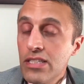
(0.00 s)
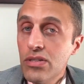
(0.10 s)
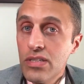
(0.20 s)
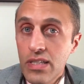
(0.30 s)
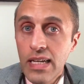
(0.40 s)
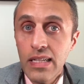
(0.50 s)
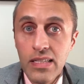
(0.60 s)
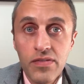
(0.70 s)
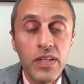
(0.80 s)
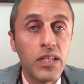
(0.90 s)
tuned to the end of
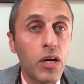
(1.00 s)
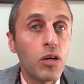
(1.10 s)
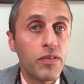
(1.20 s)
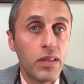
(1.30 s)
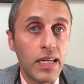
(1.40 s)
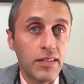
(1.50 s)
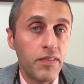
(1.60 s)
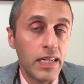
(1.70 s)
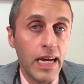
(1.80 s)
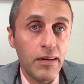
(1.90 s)
this video if you'd like to
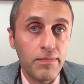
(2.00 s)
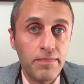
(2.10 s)
find out.